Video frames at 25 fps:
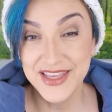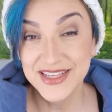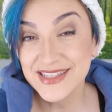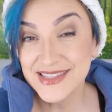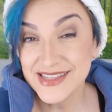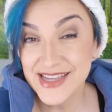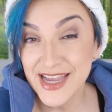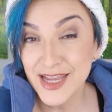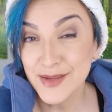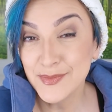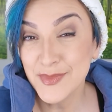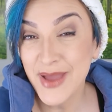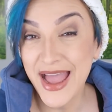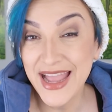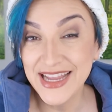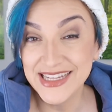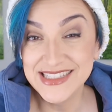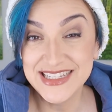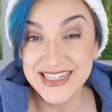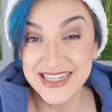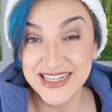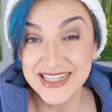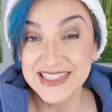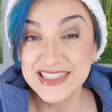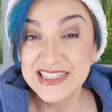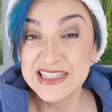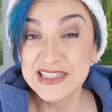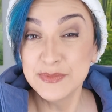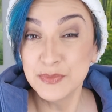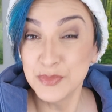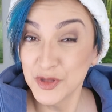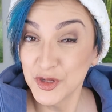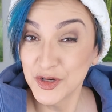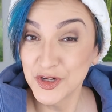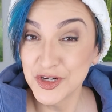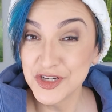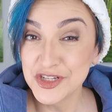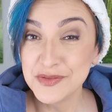This time I did
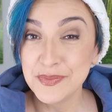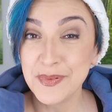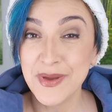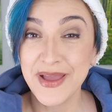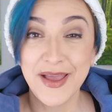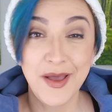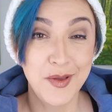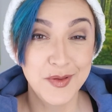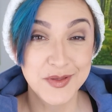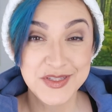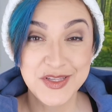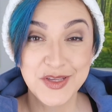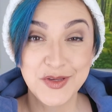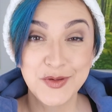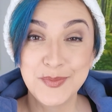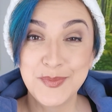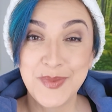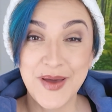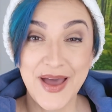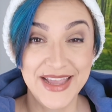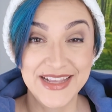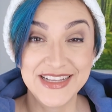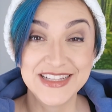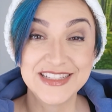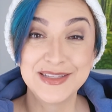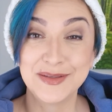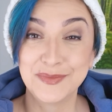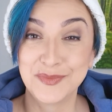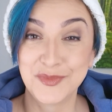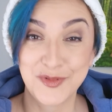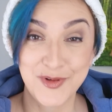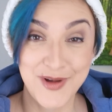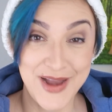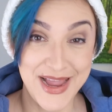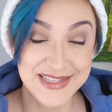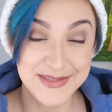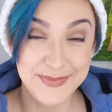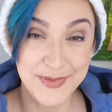splurge by also buying some
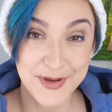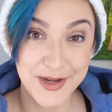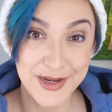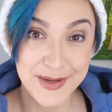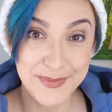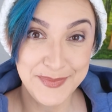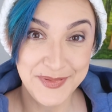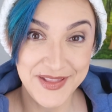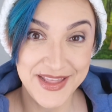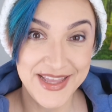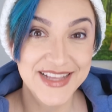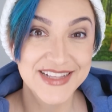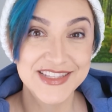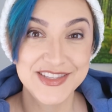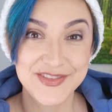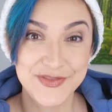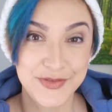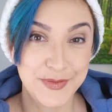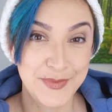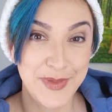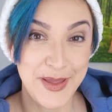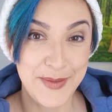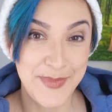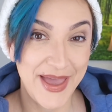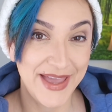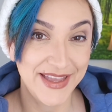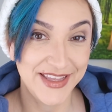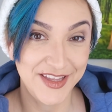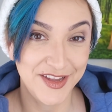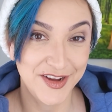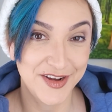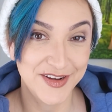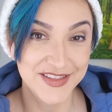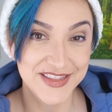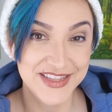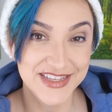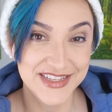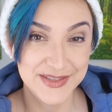raspberry plants for my
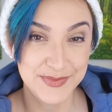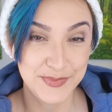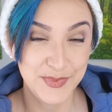backyard this